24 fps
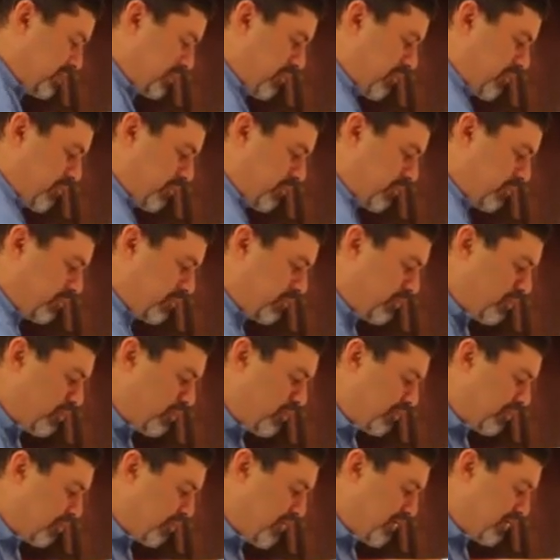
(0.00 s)
we go through the
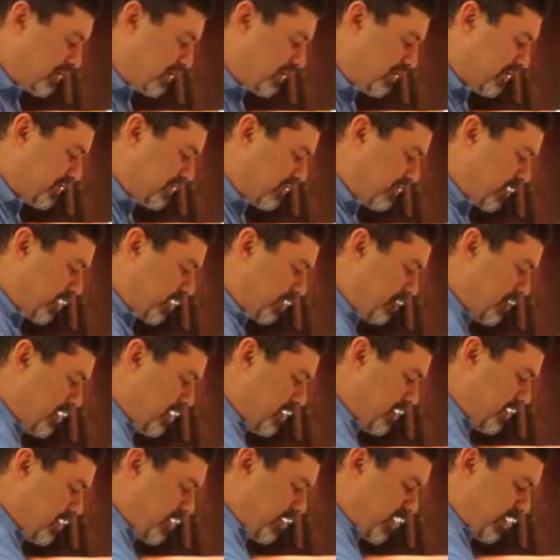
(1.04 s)
cooking process on it.
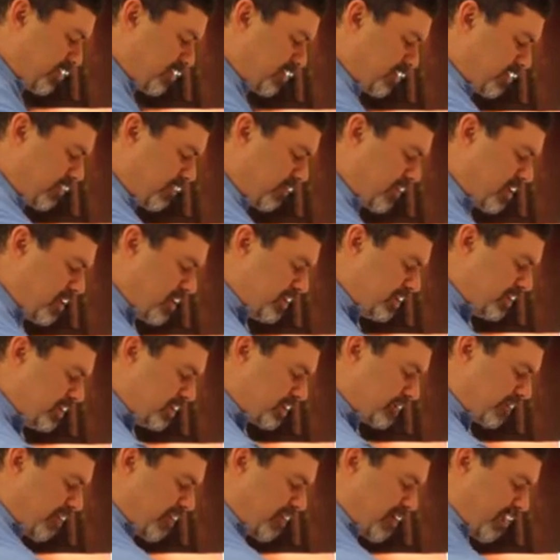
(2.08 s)
Okay, so
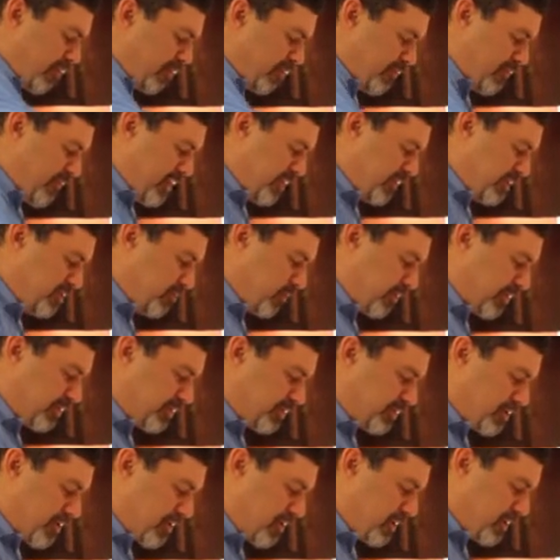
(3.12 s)
just for a couple of minutes, we're going to
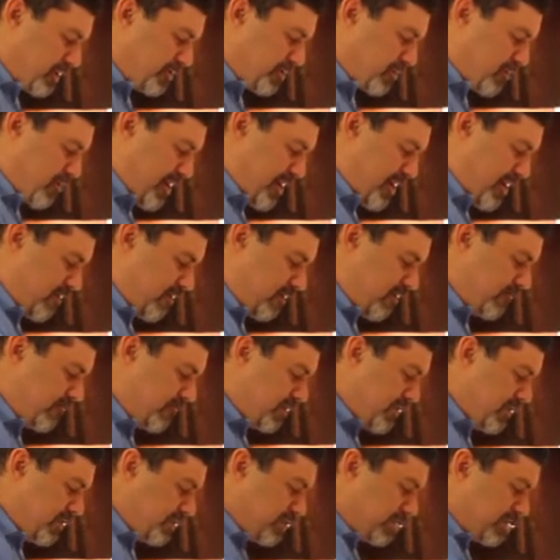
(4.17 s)
stir this around.
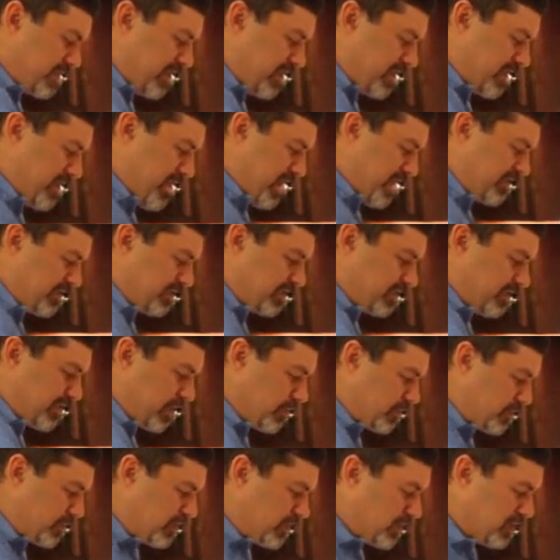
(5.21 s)
Just get it nice and
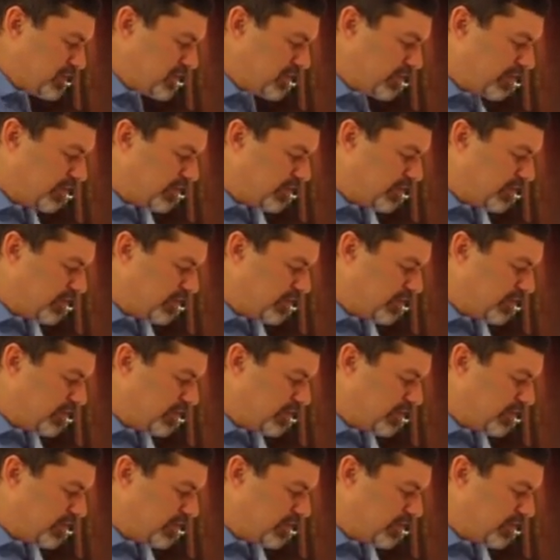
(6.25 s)
toasty until